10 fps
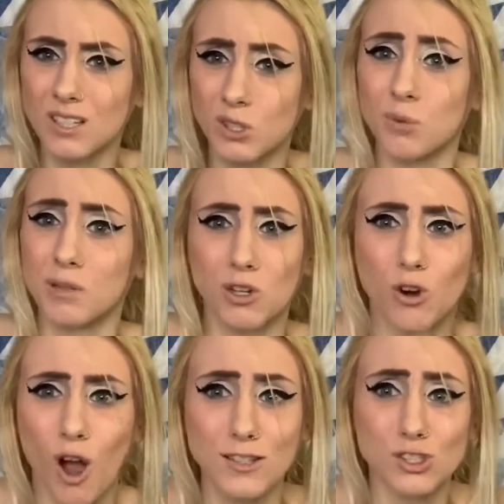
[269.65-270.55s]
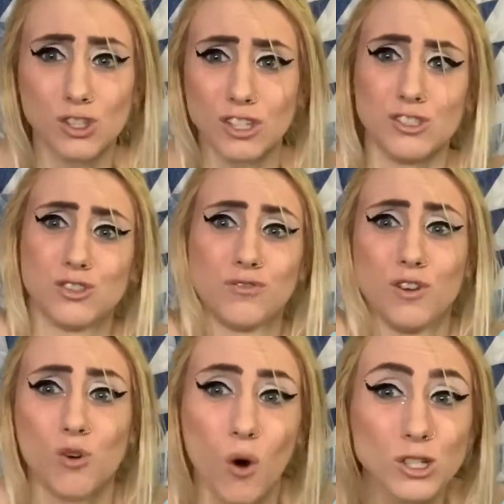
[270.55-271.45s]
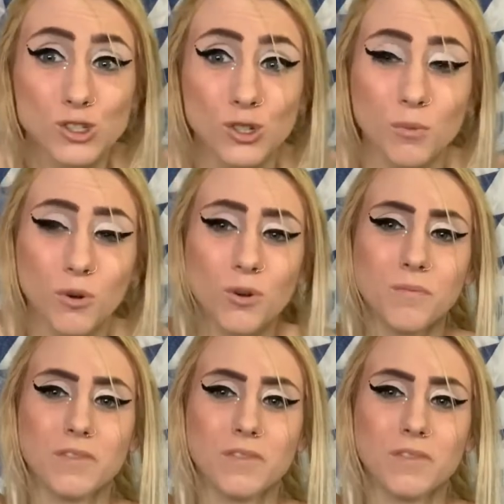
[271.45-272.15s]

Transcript: near my crotch. They just feel questionable.